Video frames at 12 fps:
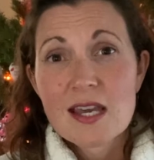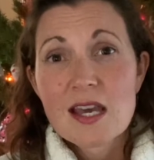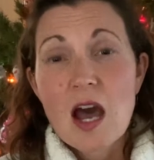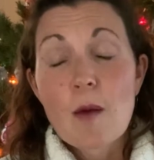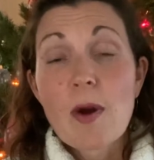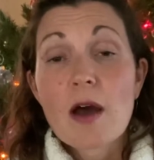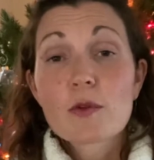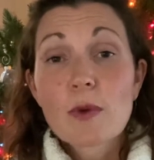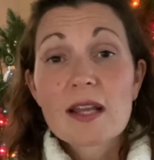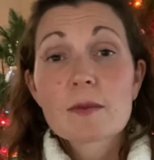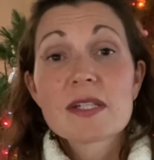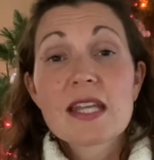Upon the
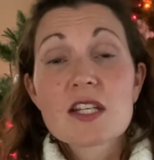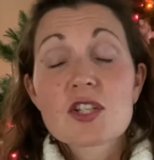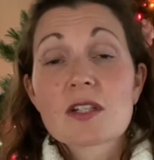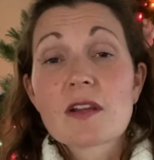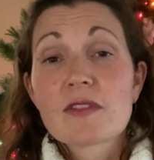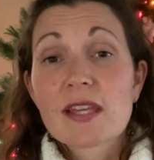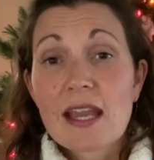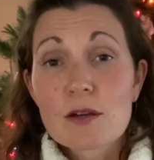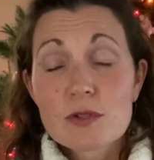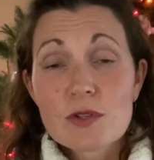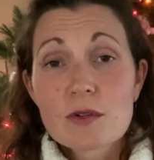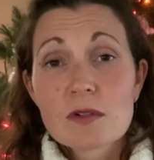recommendation of the
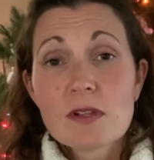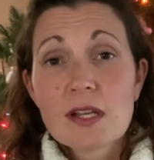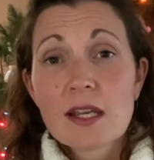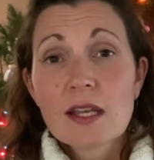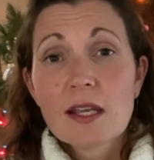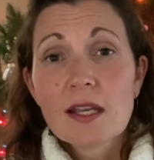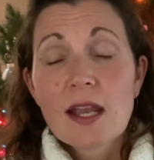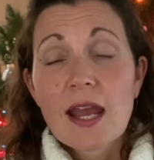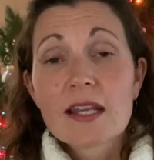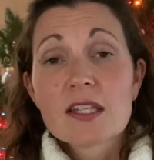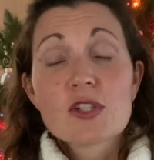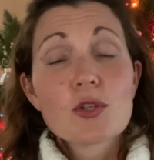council, and
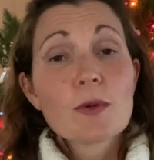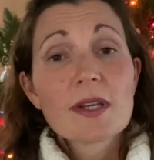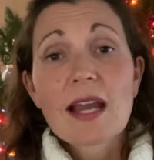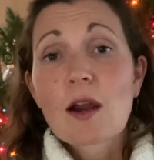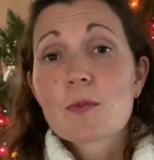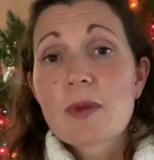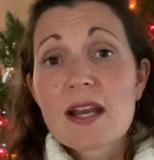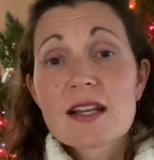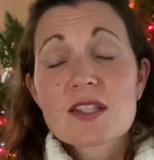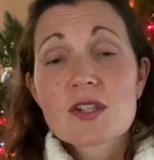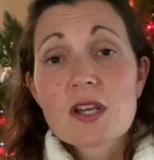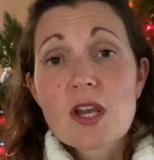in doing our
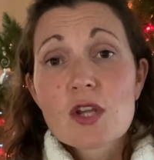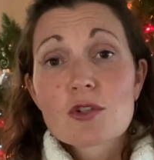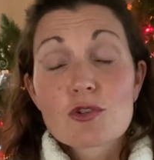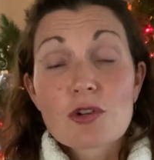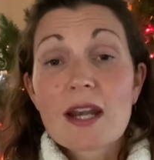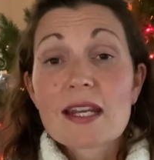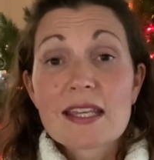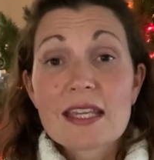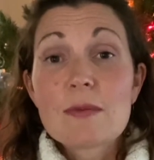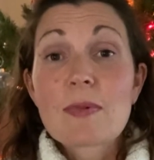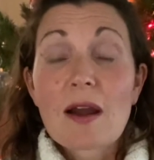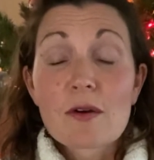best to try to
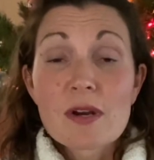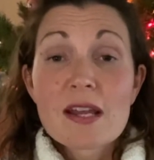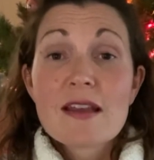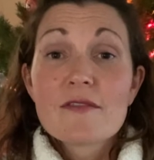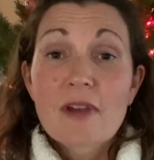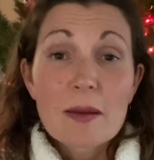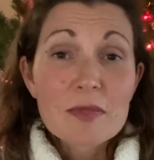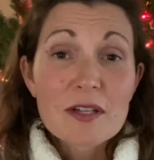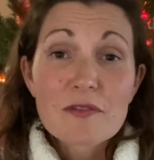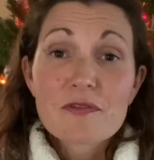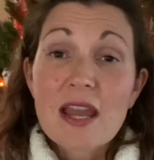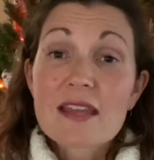keep our family of
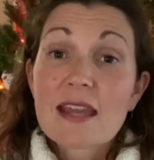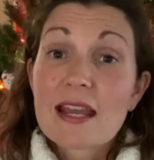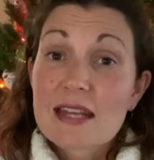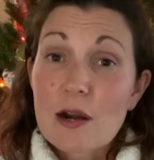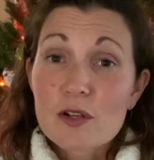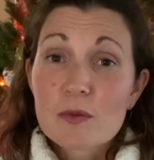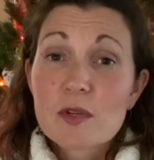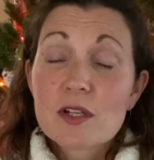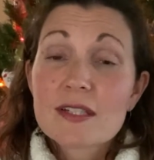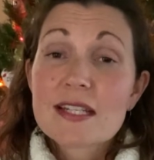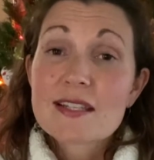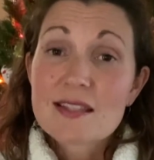faith and our
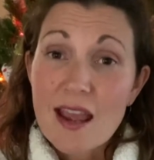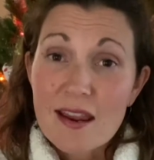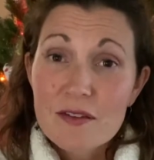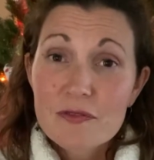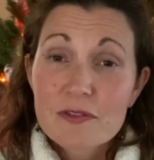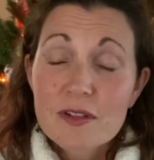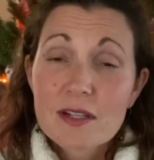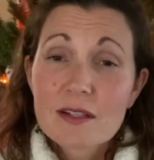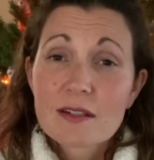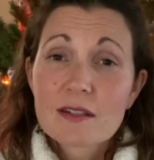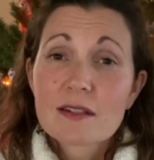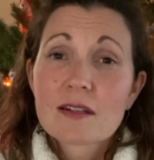community safe,
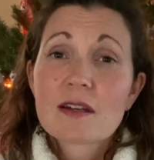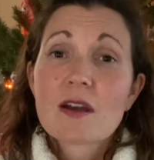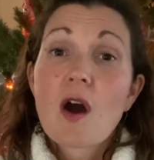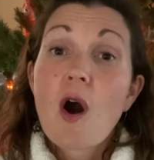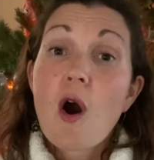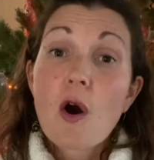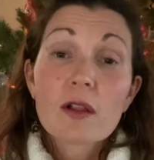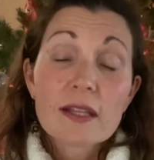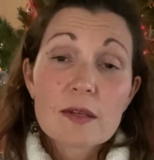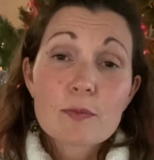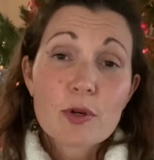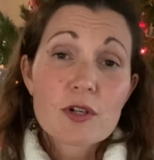all
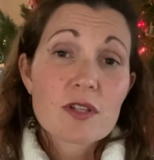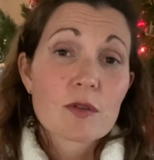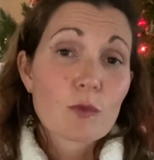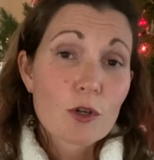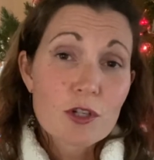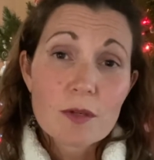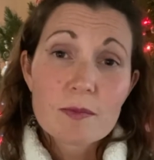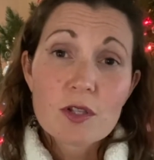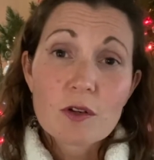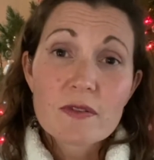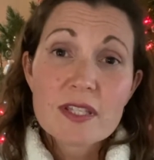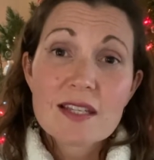in-person worship
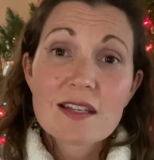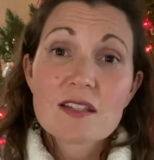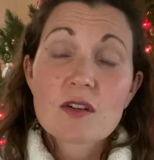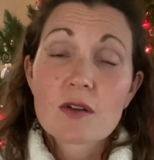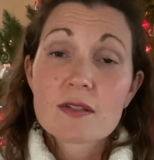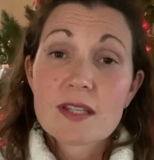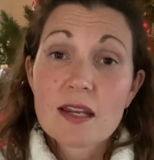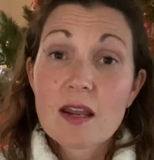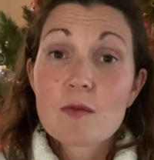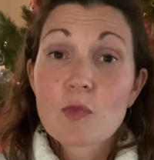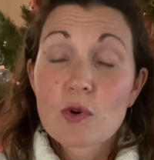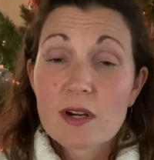services on Sunday
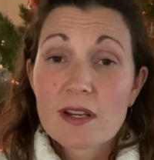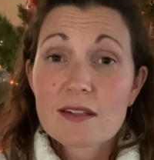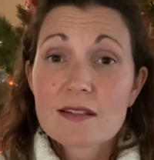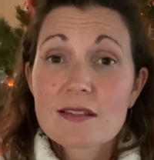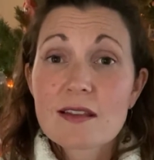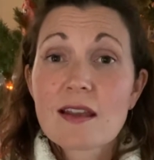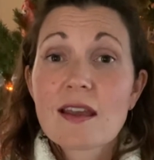mornings